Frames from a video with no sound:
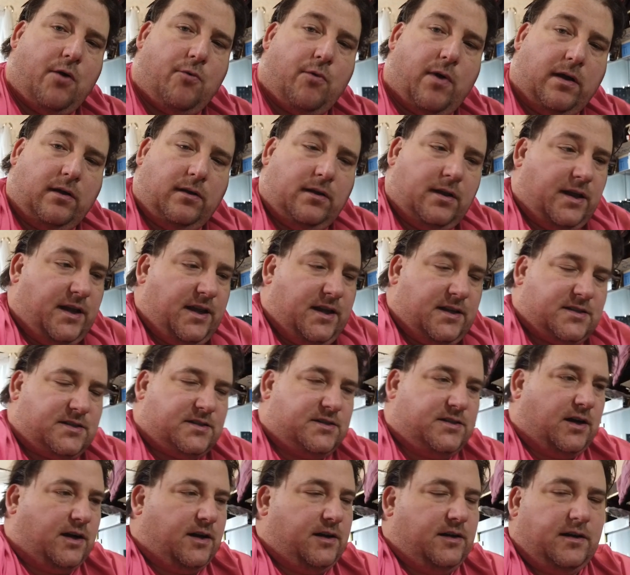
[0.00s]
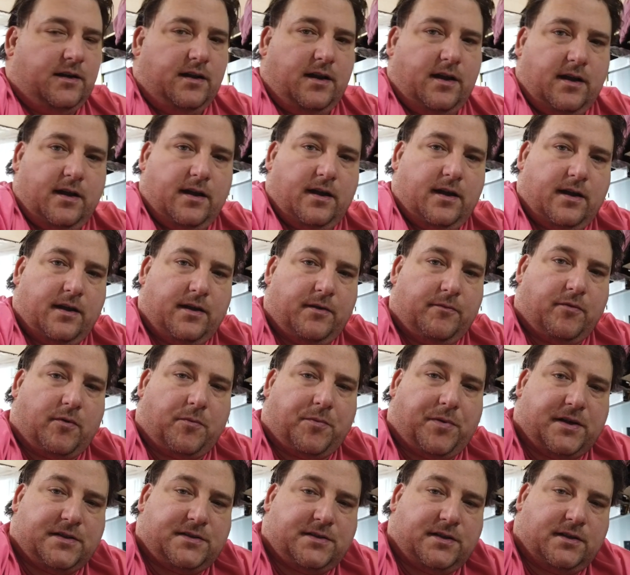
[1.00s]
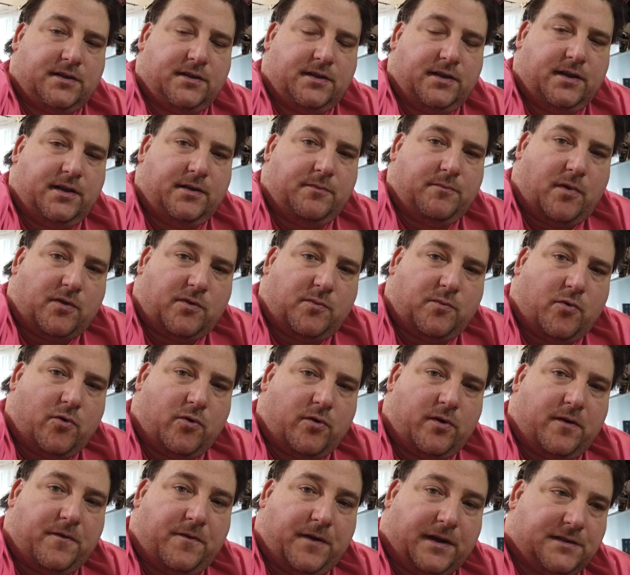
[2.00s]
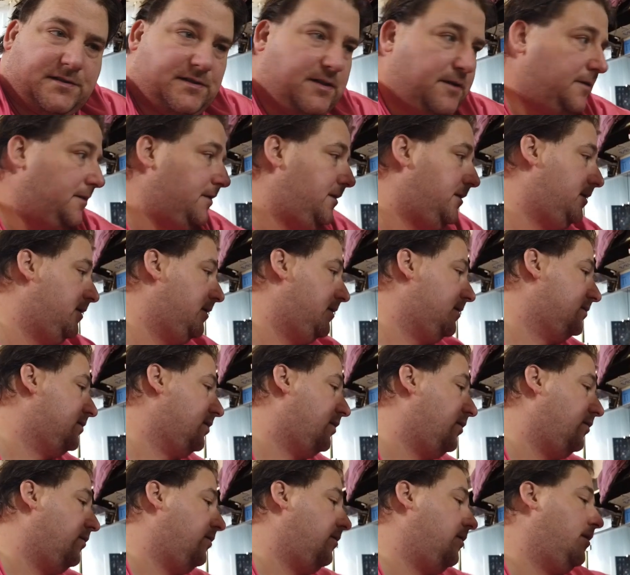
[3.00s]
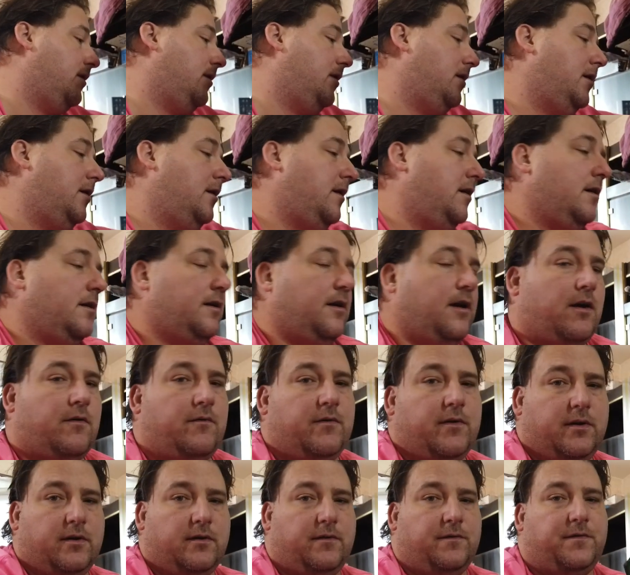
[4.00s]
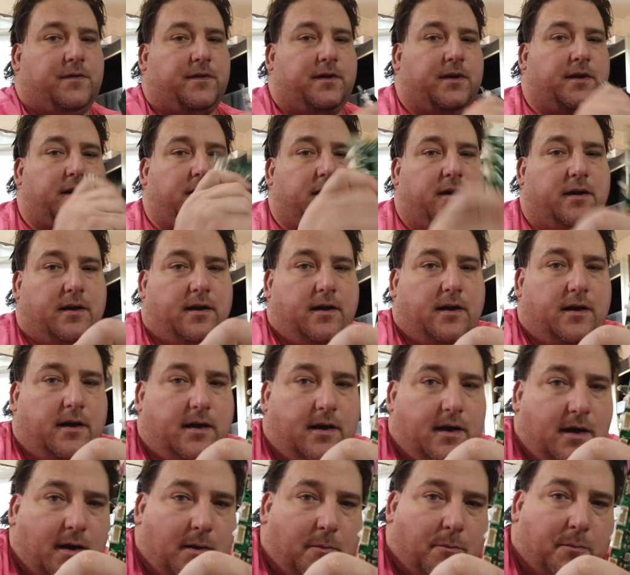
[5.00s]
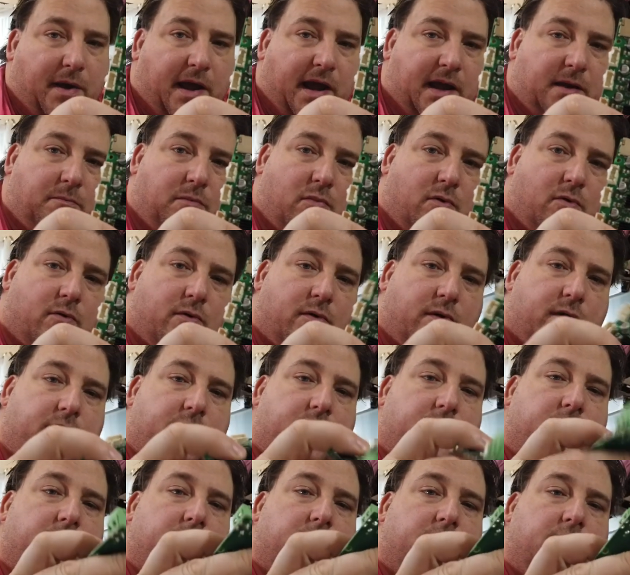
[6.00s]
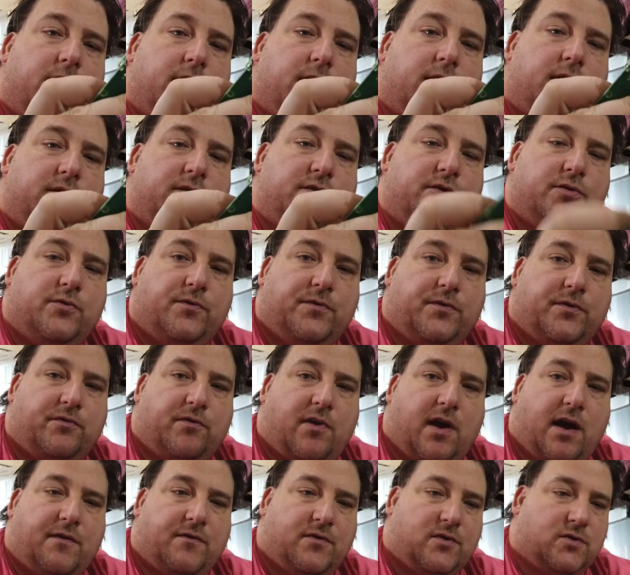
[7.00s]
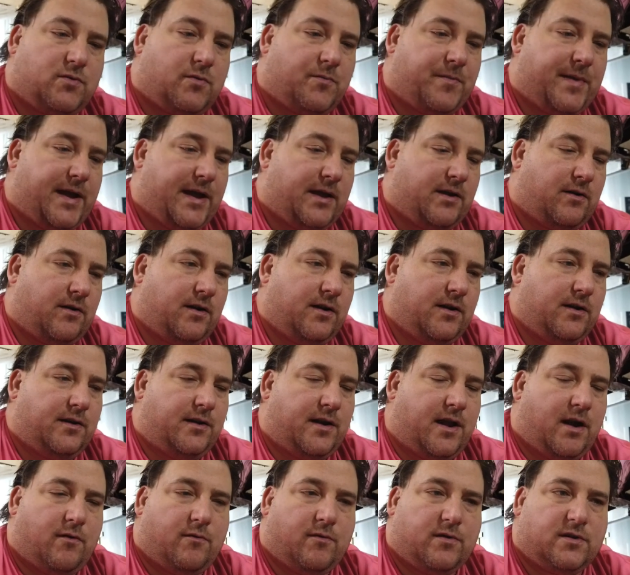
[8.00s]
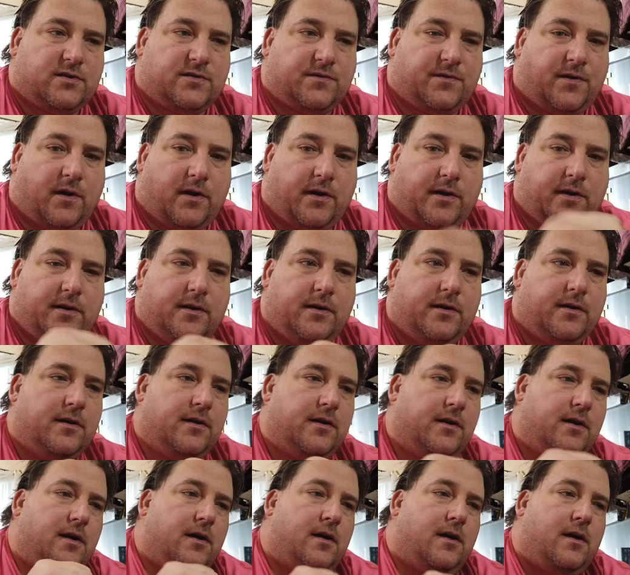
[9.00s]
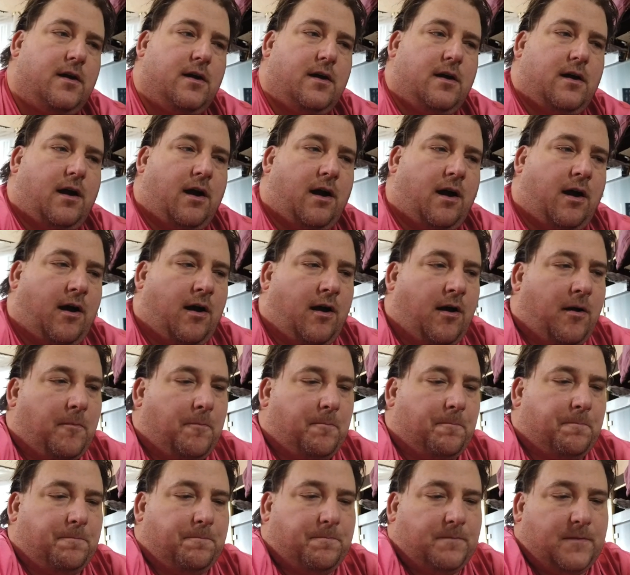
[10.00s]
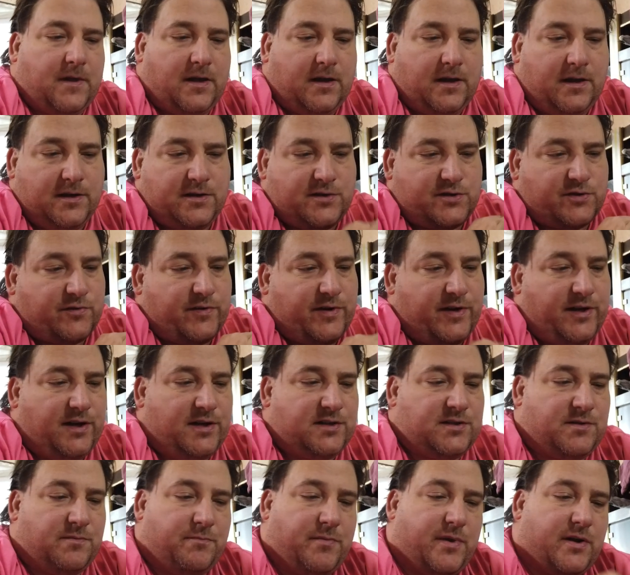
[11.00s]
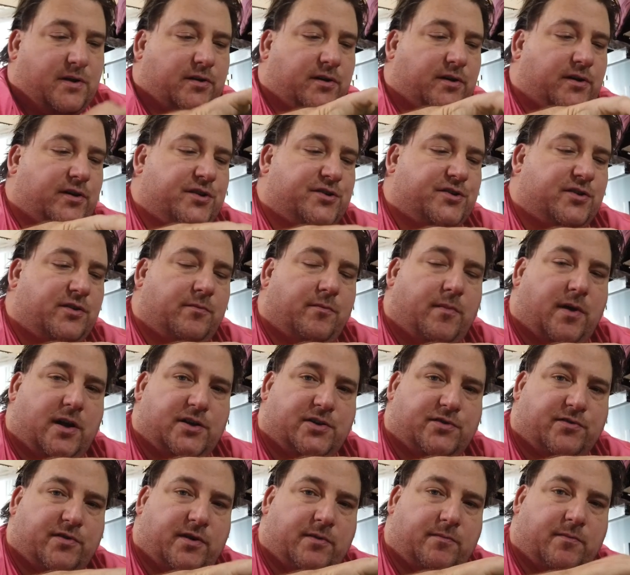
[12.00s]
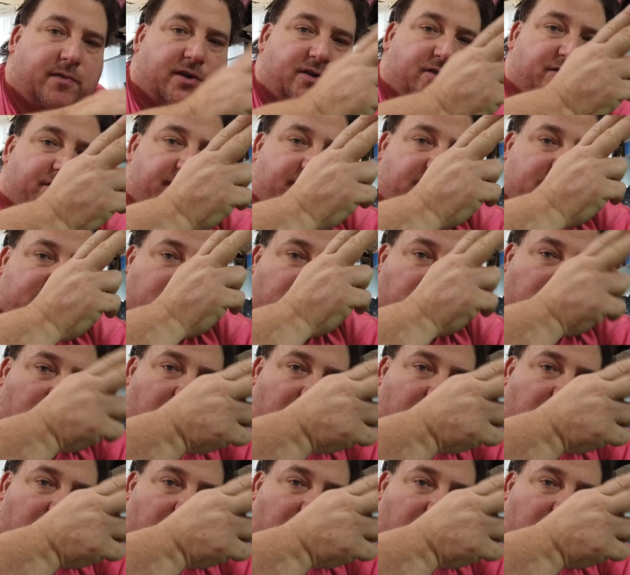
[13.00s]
Well, it's done. Replacing the motherboard fixed it. So, got rid of the bad board. Two of the drivers were bad on it, and that works fine. Um, his screen is in better condition than my screen. My screen has a